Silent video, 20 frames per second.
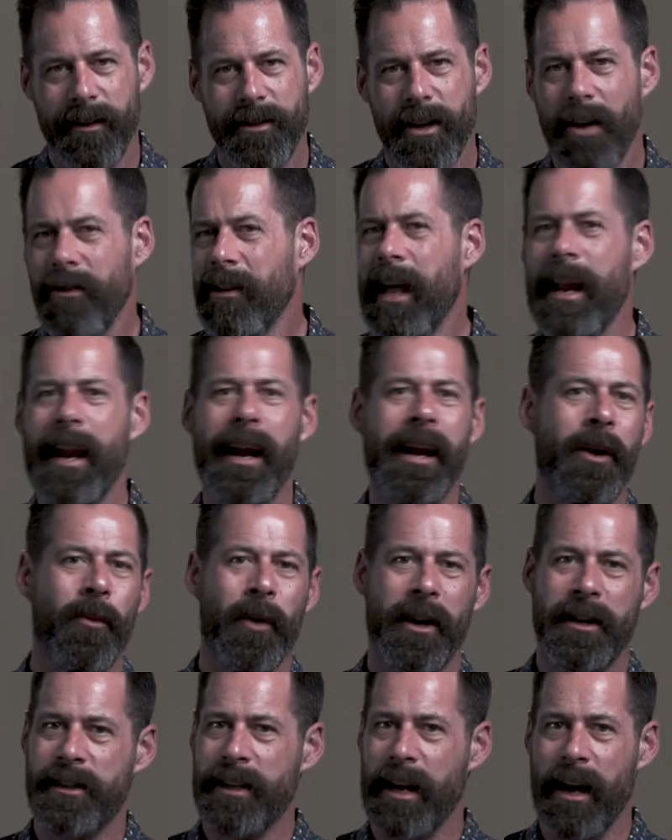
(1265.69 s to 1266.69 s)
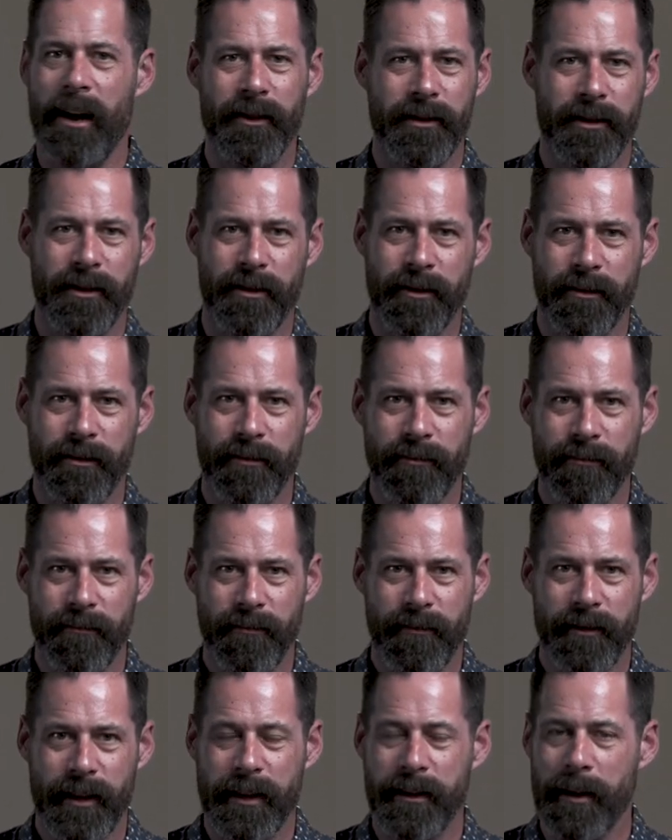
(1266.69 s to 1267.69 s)
don't let anyone tell you
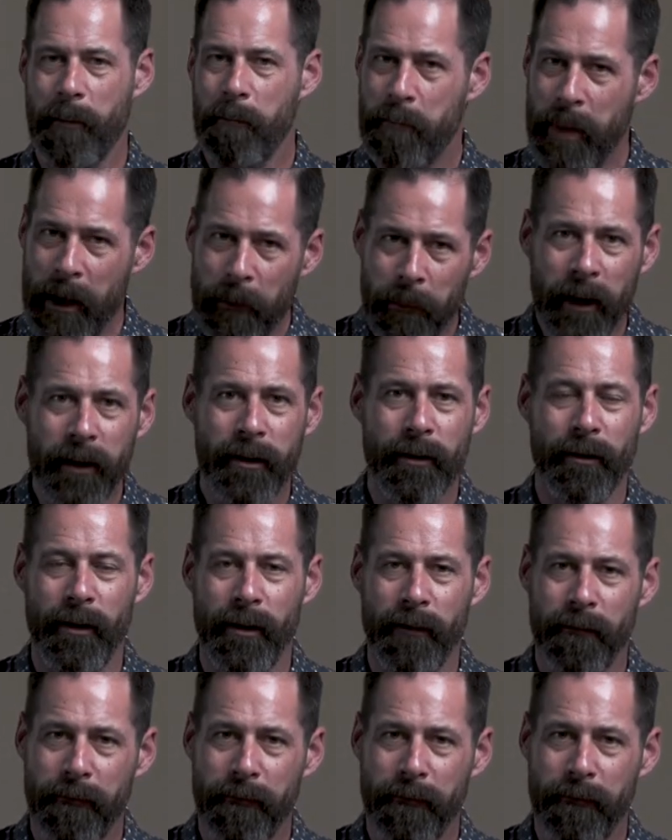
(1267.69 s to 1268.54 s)
that the biblical